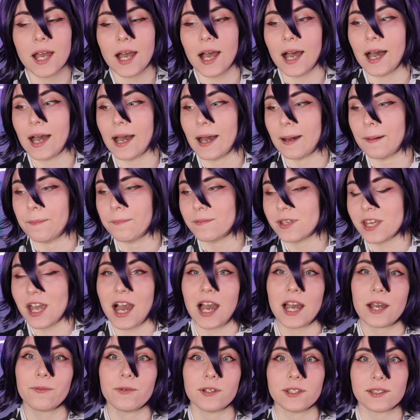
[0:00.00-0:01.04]
um, yeah,
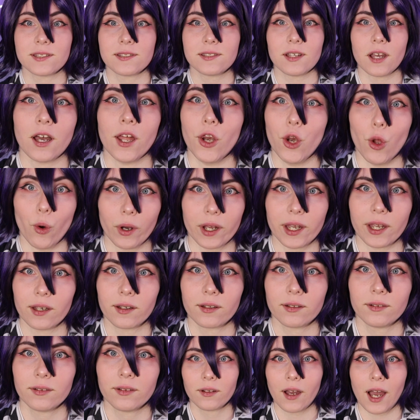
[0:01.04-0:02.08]
I was
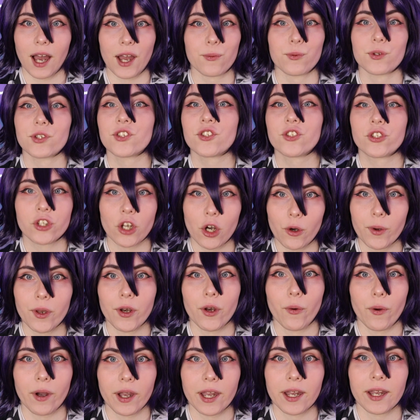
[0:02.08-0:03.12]
annoying. I was so
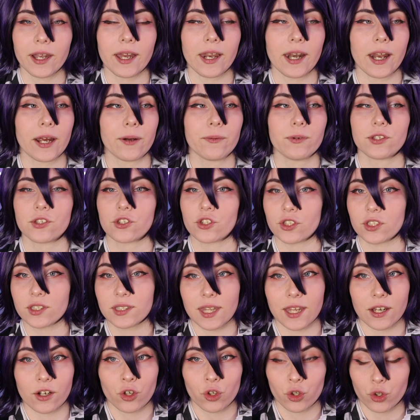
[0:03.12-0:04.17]
annoying, and I was just
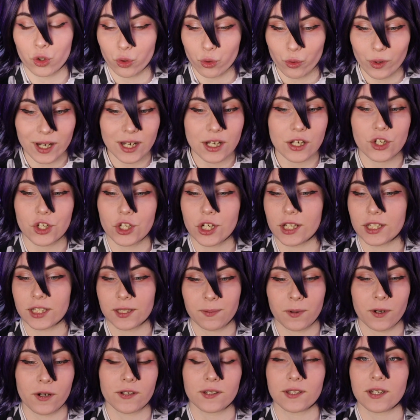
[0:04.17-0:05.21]
the cringiest
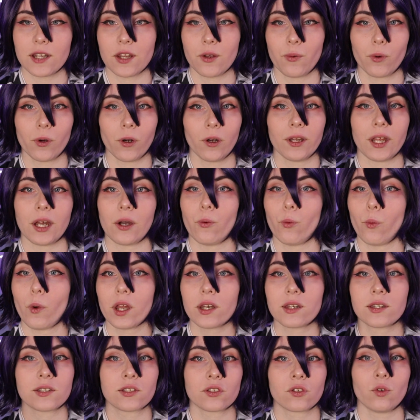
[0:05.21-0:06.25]
person in the world. I
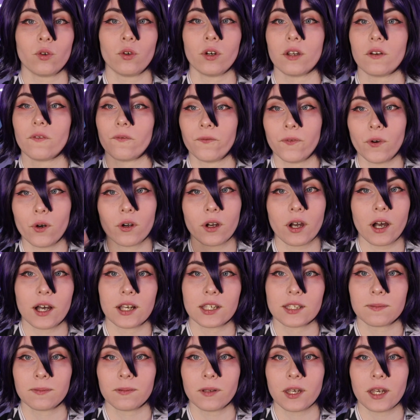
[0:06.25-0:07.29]
went to school in full
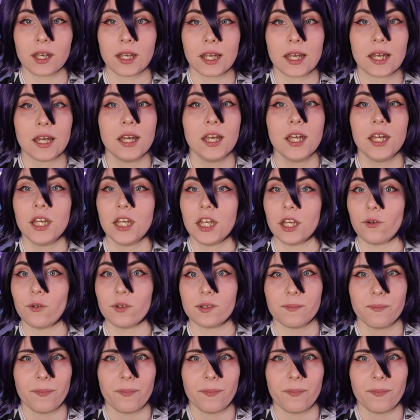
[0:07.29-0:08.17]
cosplay, it was